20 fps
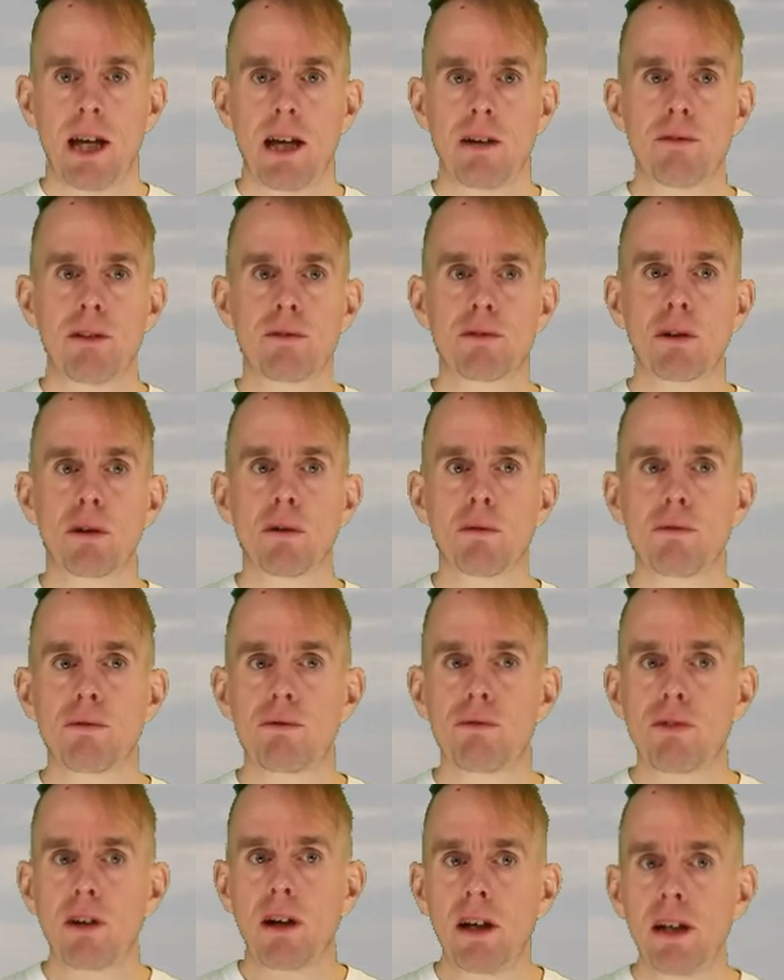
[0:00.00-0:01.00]
If I've got
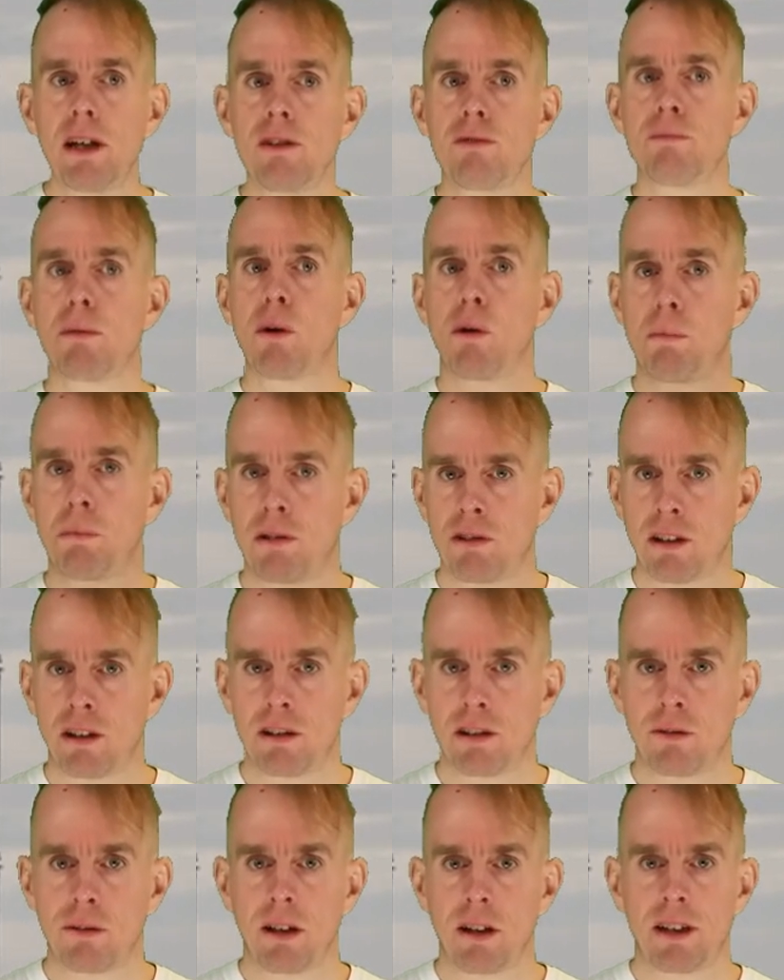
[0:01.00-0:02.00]
5
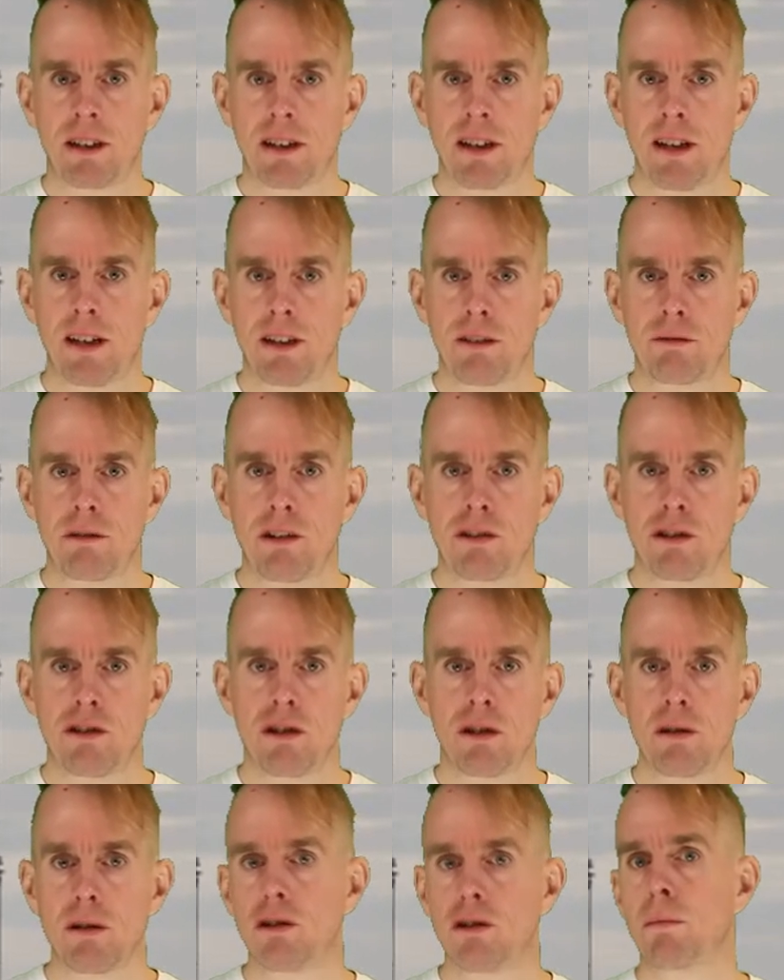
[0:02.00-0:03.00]
mole% of light key in the
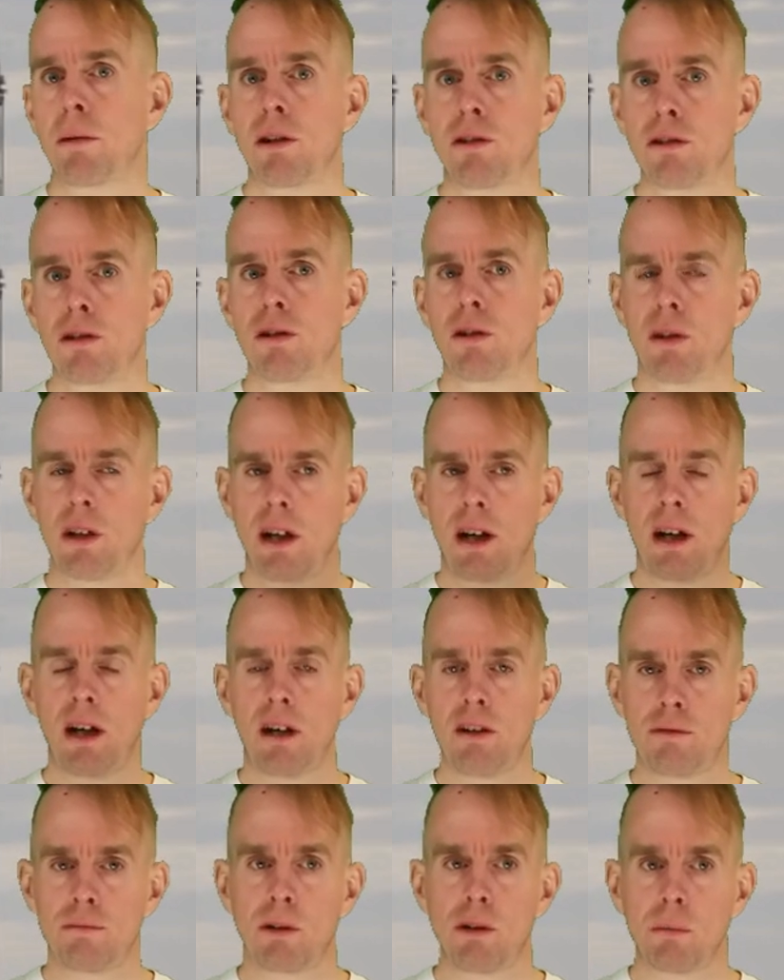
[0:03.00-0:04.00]
residue as opposed to
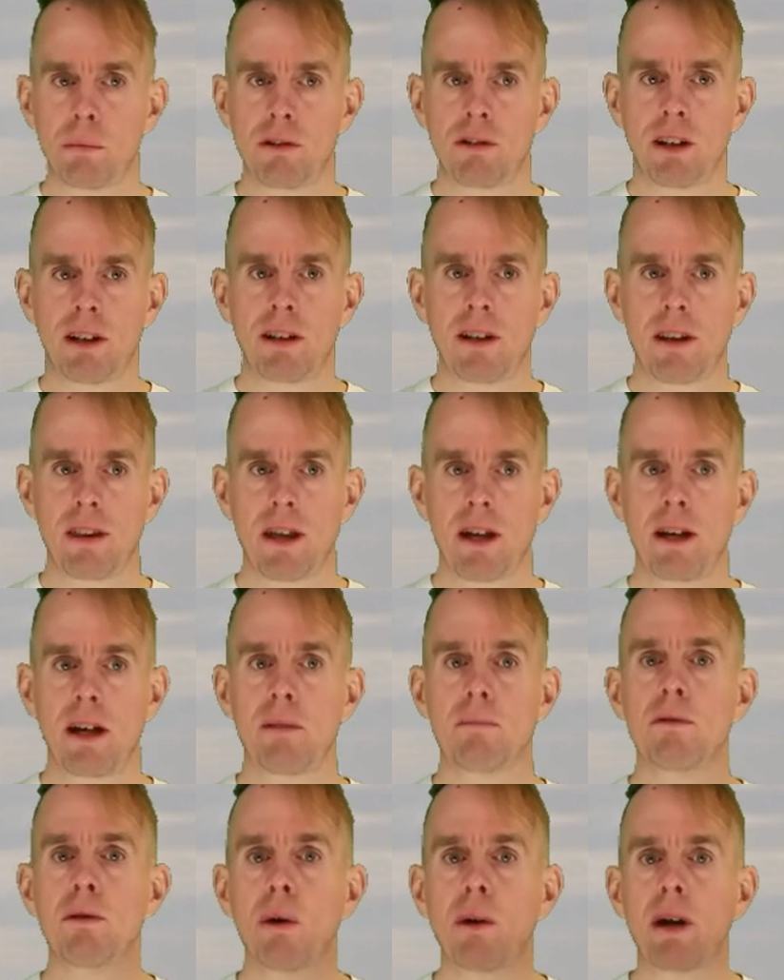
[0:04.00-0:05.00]
2.5 mole%, then
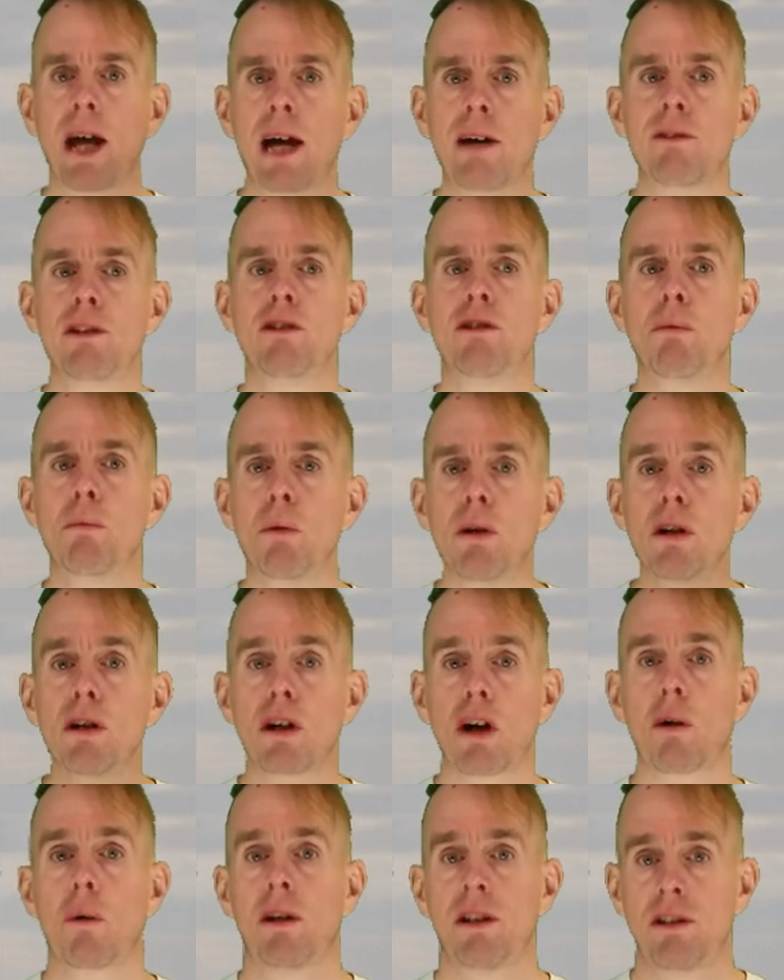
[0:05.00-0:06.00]
I'm not having to
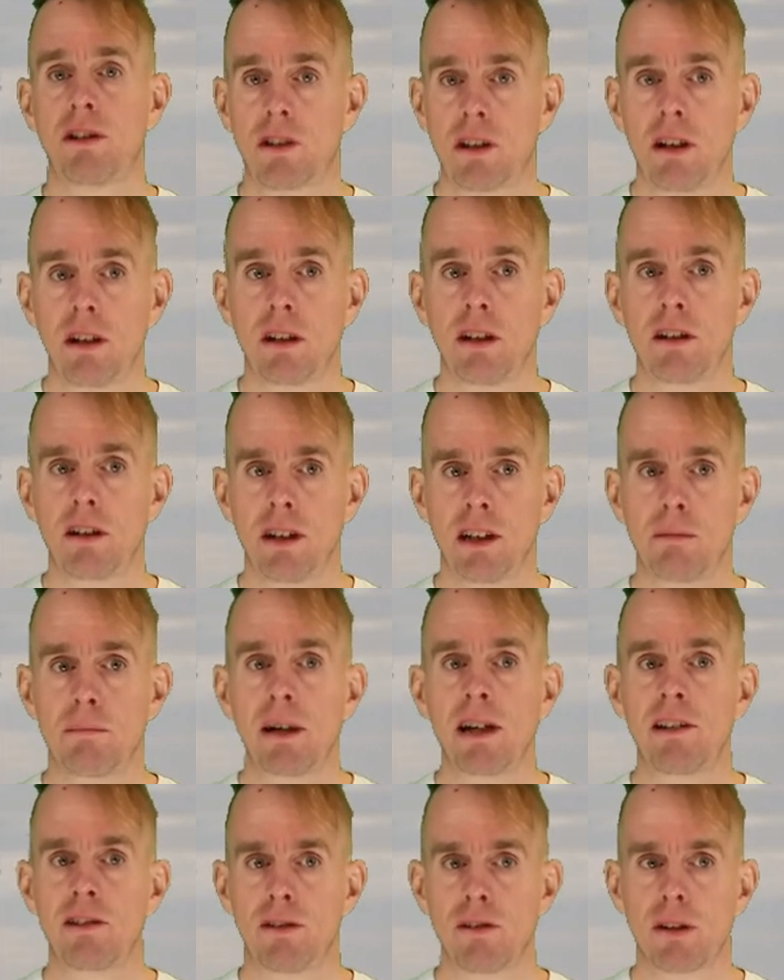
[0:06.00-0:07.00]
work quite as hard in the
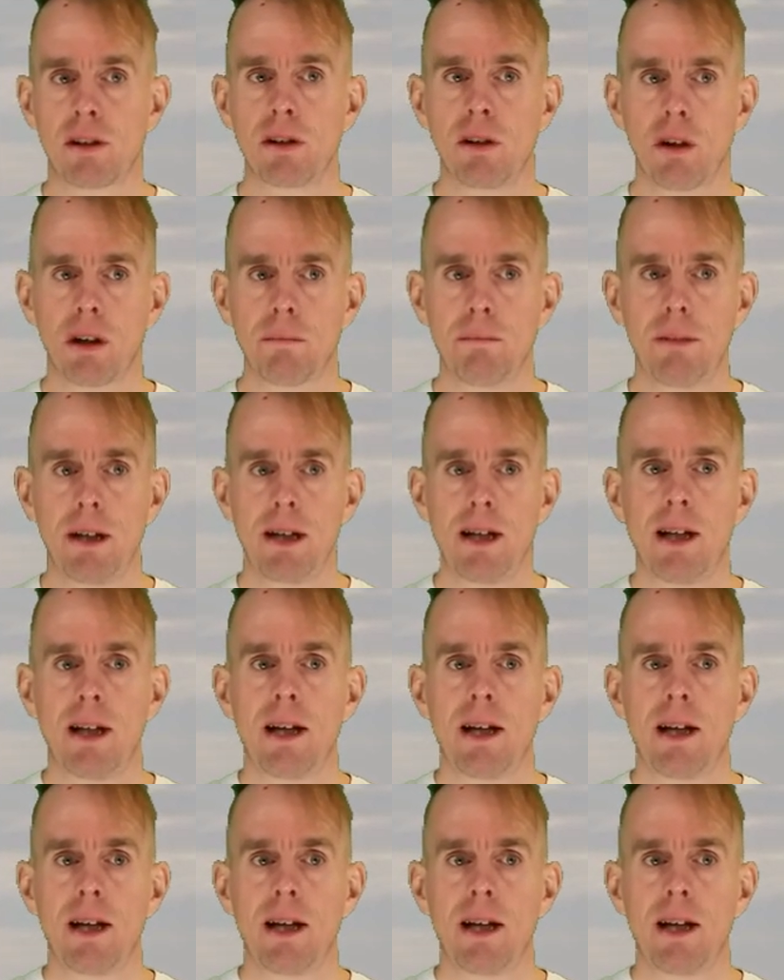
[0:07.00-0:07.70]
base of the column,